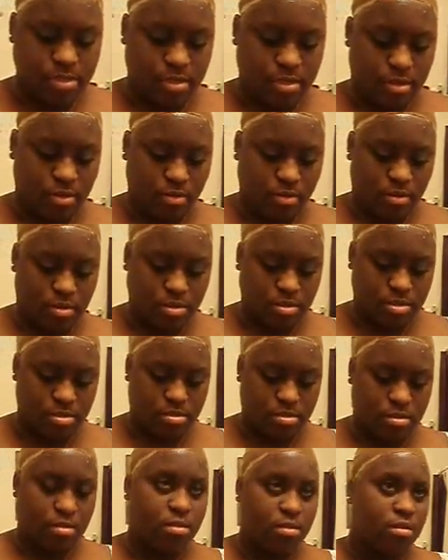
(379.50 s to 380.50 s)
minute
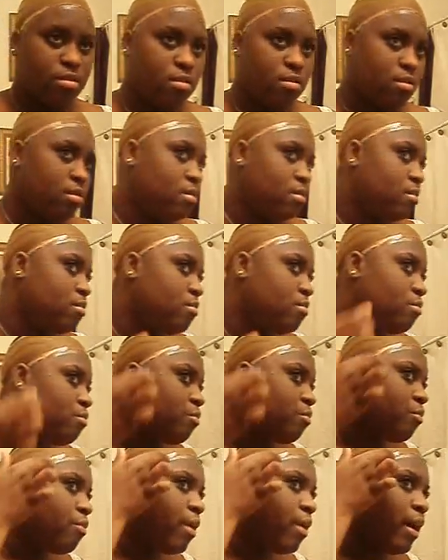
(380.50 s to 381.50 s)

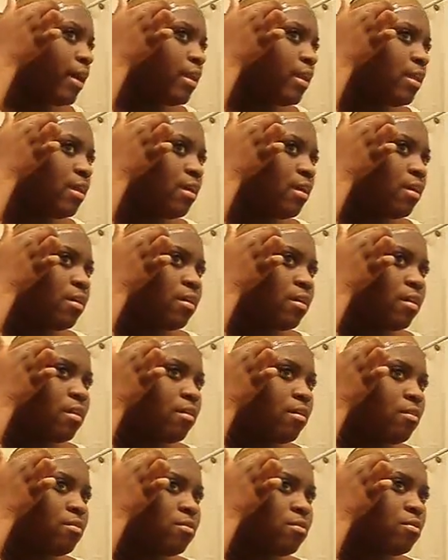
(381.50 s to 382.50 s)
right, you
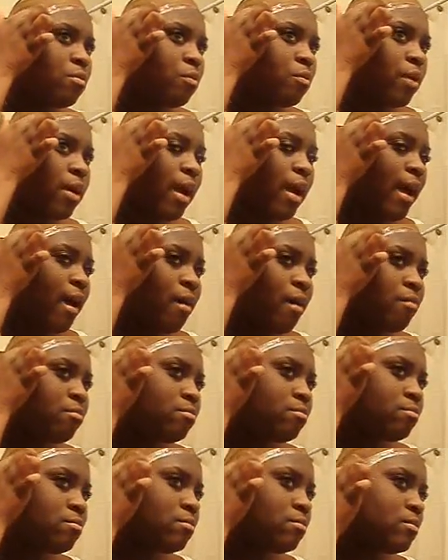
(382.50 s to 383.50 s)
know, where I,
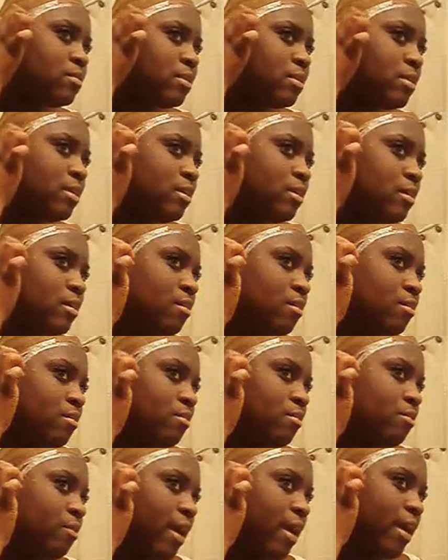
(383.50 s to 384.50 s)

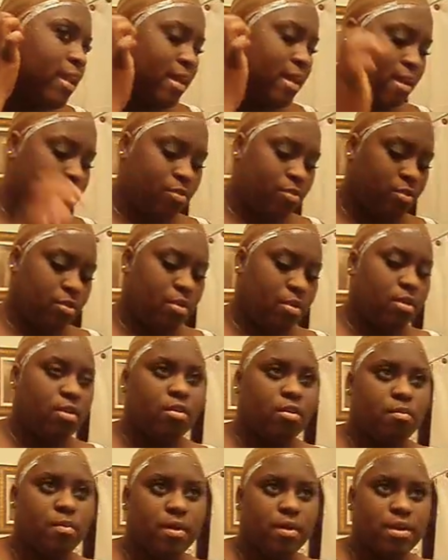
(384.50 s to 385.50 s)
right after
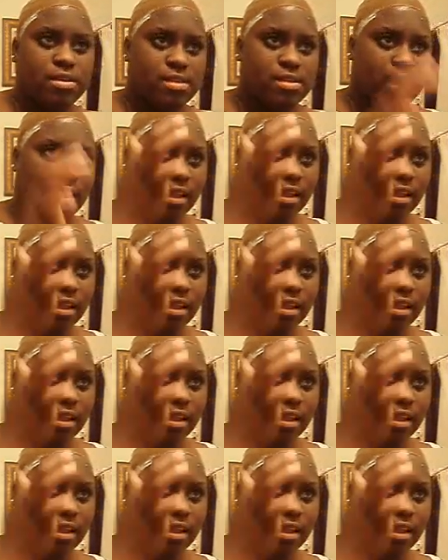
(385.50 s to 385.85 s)
here, because I